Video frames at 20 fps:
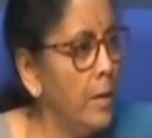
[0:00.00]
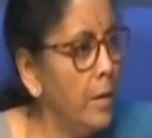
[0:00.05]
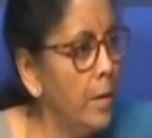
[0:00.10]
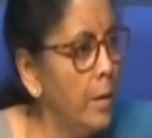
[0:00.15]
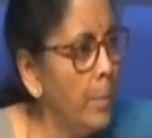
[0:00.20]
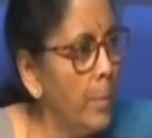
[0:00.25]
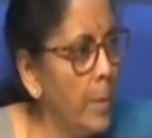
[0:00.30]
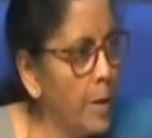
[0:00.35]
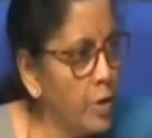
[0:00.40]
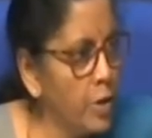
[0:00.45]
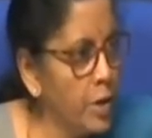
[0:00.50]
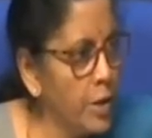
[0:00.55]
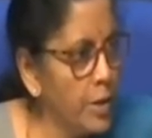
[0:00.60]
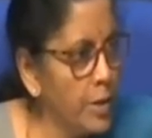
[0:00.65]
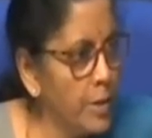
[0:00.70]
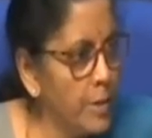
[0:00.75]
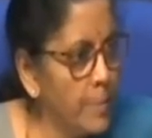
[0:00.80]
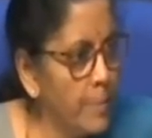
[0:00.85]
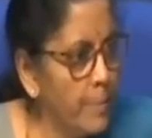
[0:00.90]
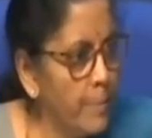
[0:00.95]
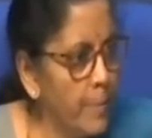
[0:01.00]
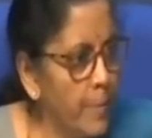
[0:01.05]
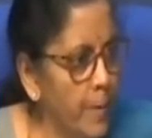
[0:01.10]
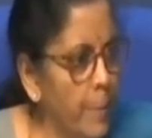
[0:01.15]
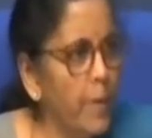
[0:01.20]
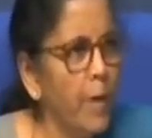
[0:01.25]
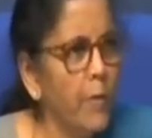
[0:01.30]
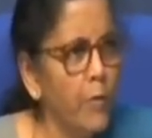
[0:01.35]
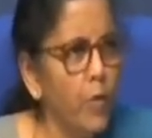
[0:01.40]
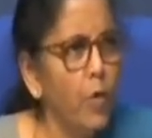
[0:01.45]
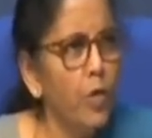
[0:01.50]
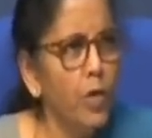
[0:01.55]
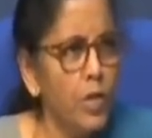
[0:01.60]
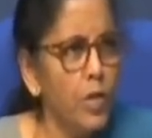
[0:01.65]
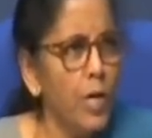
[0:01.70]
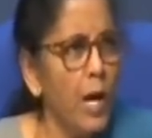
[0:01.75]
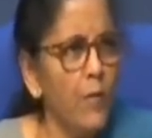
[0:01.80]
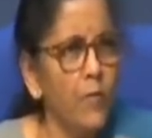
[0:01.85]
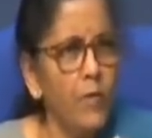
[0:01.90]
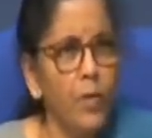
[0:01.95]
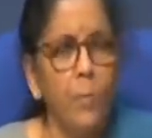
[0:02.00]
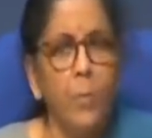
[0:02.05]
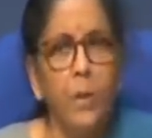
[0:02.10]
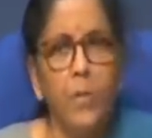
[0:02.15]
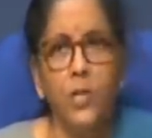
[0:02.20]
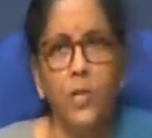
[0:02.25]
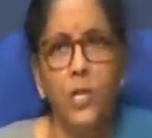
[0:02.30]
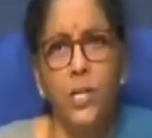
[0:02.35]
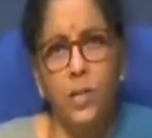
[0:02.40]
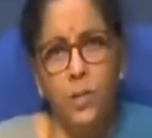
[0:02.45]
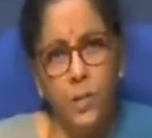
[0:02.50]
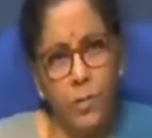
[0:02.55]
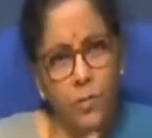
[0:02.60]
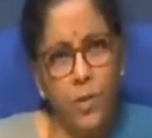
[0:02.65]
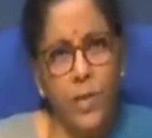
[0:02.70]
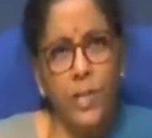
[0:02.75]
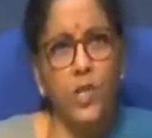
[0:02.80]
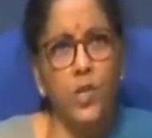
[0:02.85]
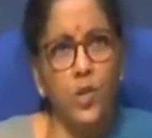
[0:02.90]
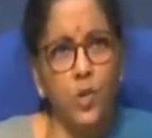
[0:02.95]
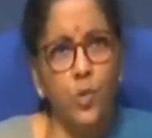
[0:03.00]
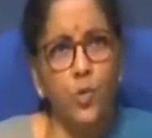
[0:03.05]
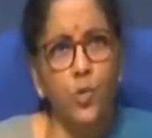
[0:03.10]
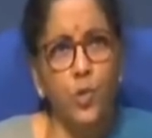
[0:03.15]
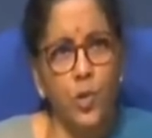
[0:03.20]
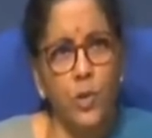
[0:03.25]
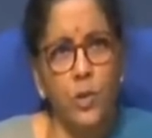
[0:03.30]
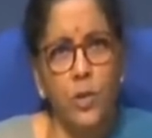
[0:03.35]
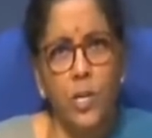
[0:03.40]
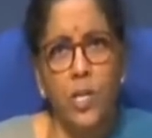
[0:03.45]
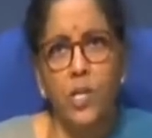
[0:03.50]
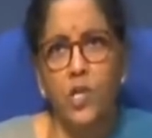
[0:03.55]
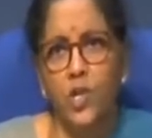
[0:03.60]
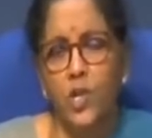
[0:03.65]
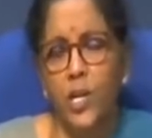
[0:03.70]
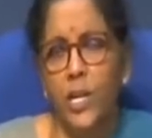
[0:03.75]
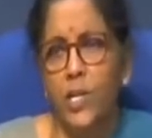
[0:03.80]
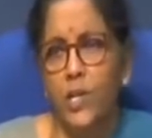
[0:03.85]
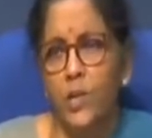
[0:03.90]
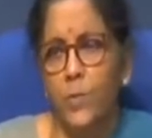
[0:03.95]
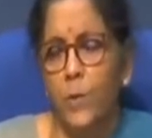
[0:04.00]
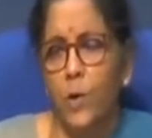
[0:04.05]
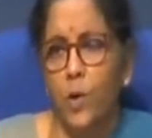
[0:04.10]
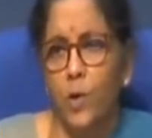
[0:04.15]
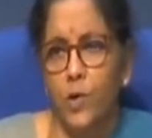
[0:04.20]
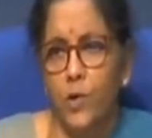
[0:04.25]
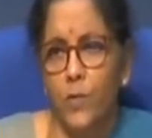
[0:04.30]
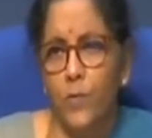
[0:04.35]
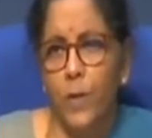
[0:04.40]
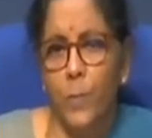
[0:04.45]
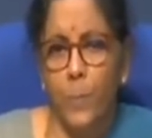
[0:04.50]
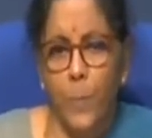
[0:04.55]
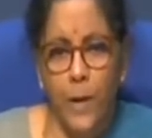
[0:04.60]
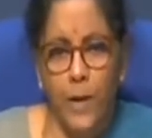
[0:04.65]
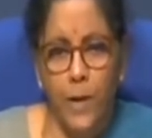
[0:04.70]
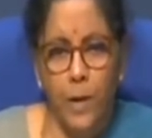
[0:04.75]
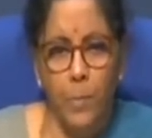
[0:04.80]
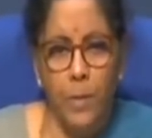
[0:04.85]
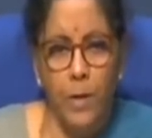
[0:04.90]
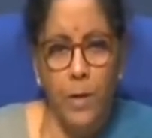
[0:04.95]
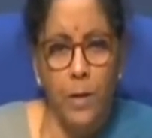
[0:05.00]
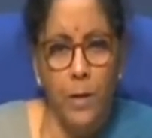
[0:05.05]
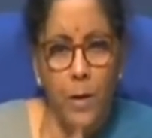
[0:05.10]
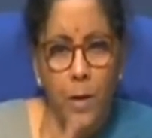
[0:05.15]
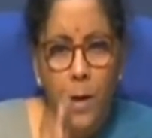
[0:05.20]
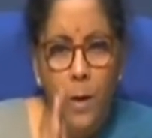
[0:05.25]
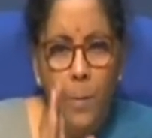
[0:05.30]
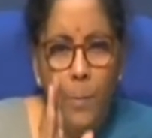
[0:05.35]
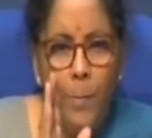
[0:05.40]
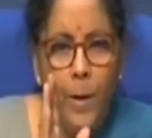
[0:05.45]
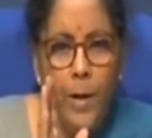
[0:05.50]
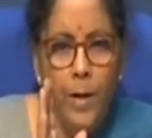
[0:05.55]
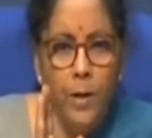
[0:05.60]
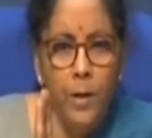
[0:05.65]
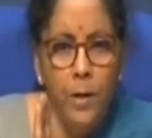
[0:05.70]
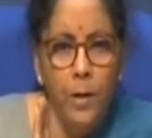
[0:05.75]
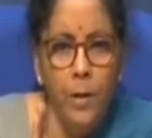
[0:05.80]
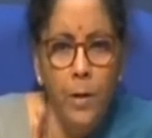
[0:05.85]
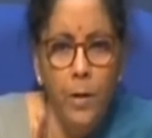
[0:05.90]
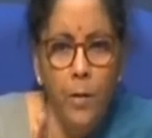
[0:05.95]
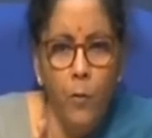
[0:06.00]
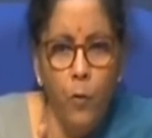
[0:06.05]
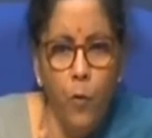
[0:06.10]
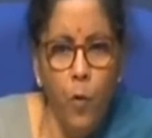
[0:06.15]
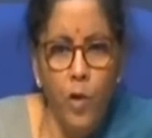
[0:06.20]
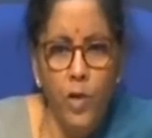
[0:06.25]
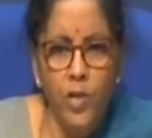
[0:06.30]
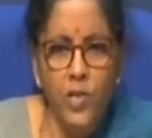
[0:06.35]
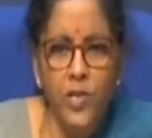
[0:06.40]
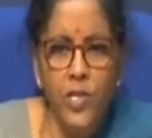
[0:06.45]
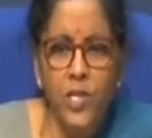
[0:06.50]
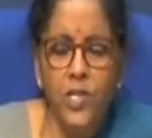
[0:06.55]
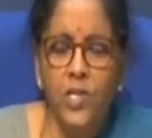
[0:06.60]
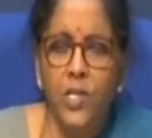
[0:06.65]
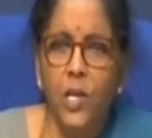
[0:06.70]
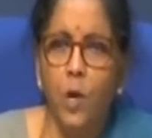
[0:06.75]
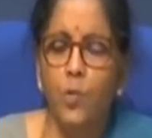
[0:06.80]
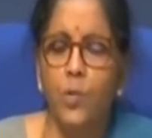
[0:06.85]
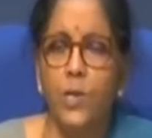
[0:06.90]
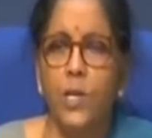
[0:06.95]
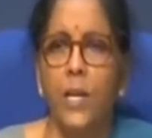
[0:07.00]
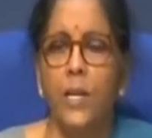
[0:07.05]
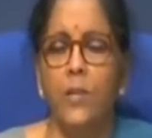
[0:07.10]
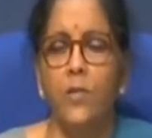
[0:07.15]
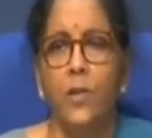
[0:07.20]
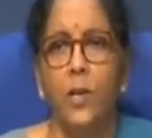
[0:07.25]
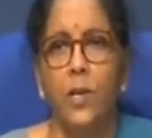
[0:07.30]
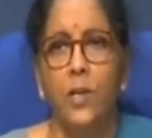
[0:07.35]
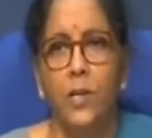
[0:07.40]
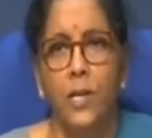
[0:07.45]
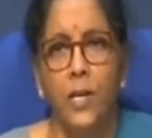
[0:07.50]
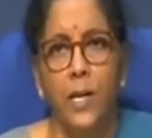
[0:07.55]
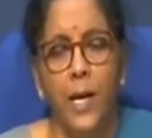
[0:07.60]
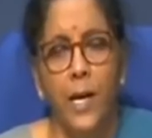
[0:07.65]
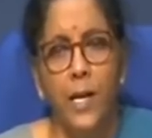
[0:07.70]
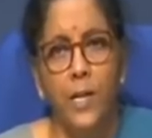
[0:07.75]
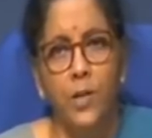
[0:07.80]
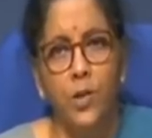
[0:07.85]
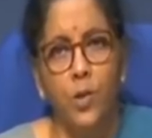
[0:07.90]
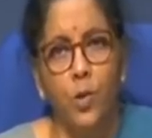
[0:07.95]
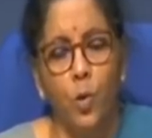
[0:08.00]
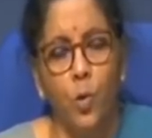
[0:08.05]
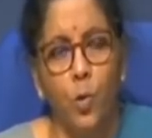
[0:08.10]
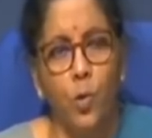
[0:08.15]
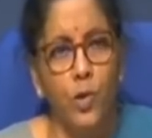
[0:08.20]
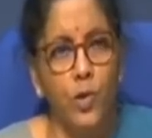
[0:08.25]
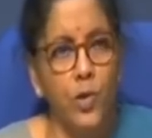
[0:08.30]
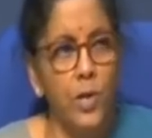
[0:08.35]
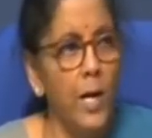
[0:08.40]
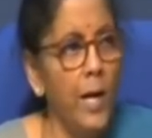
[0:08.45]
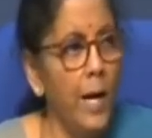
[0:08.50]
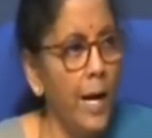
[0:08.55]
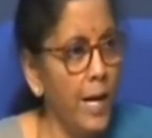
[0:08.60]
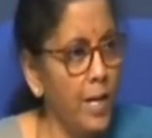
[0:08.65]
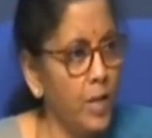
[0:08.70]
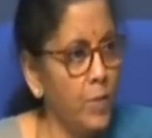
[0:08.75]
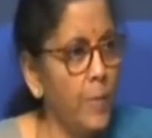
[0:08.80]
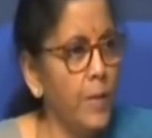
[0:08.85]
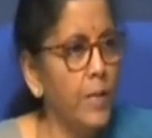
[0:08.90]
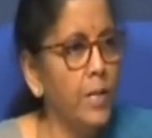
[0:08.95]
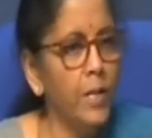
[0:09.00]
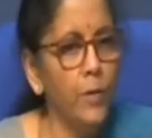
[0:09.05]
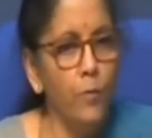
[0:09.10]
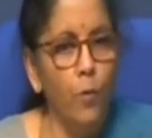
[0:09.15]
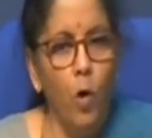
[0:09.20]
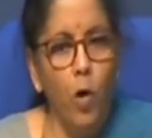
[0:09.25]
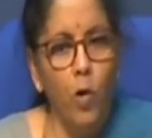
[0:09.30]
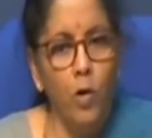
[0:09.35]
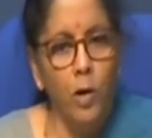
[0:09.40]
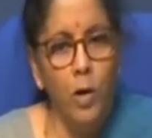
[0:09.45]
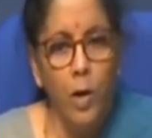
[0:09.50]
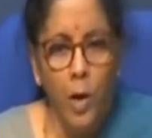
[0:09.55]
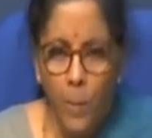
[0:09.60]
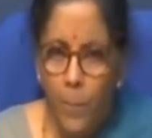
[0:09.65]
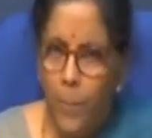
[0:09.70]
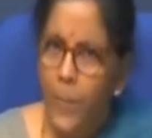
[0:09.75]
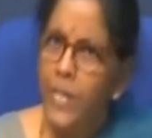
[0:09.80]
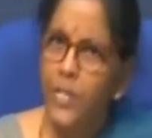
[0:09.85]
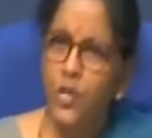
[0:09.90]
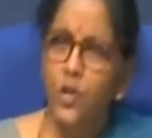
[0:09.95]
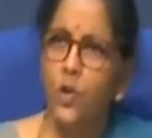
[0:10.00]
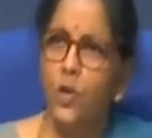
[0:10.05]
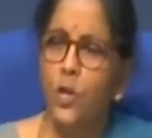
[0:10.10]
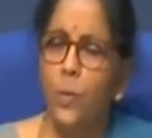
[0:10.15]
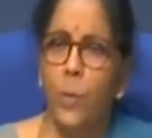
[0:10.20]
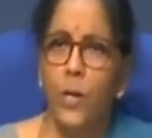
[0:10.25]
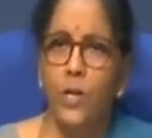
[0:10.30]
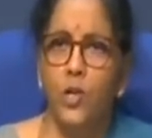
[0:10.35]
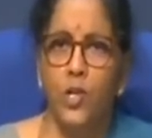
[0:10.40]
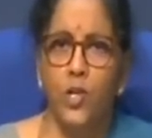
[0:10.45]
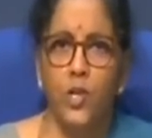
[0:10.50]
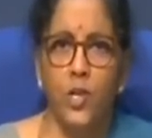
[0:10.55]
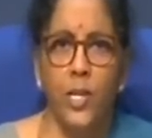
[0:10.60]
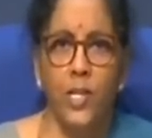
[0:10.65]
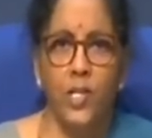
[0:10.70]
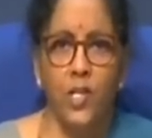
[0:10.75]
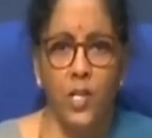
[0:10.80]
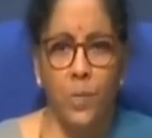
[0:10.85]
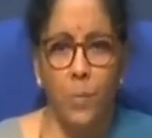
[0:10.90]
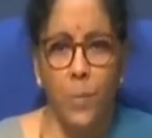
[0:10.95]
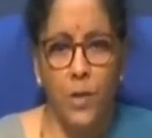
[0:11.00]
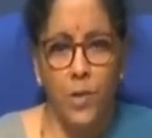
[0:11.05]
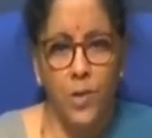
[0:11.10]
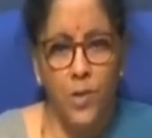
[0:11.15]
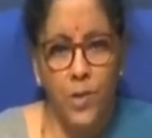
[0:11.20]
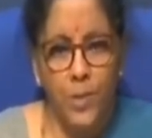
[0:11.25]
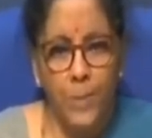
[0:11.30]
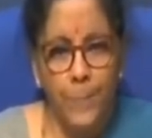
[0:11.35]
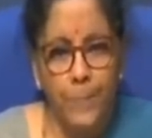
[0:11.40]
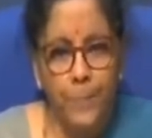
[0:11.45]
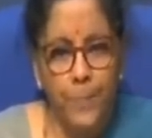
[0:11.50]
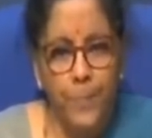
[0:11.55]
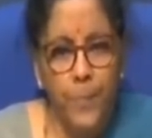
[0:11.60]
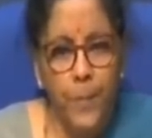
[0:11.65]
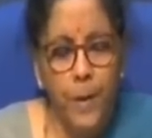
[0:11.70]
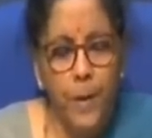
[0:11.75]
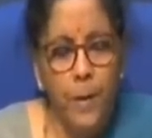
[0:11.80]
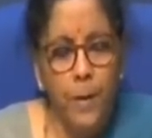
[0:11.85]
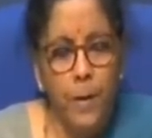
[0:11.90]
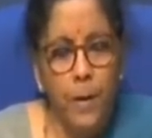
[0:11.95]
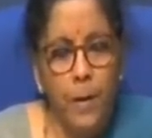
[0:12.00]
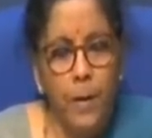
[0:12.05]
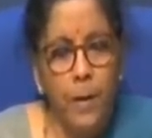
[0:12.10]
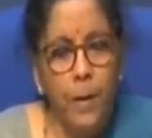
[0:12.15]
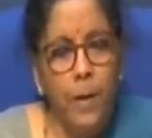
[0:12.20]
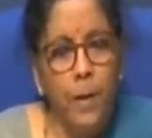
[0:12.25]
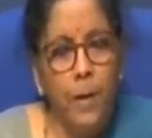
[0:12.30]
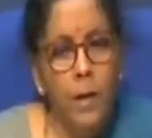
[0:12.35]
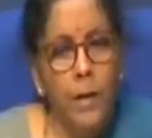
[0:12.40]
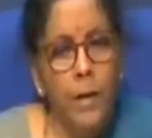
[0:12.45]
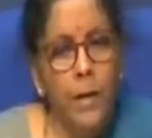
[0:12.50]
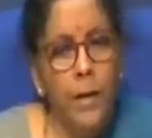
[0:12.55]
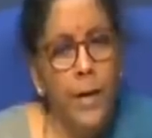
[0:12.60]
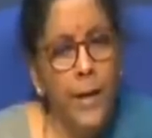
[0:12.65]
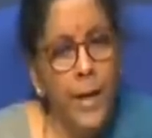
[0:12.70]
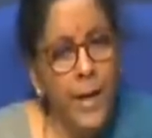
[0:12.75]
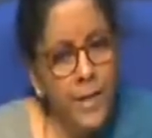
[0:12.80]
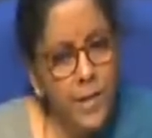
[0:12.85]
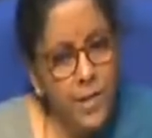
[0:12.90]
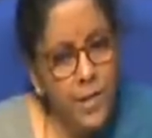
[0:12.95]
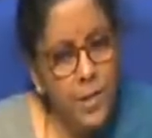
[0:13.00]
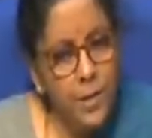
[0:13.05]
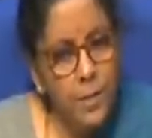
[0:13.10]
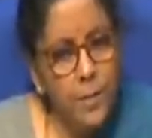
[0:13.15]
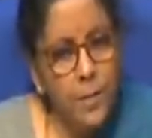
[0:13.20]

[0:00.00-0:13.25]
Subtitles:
budget. But of course, after budget, things did change because of the pandemic. But 46,038 crores has been devolved based on the budgetary estimates. Next,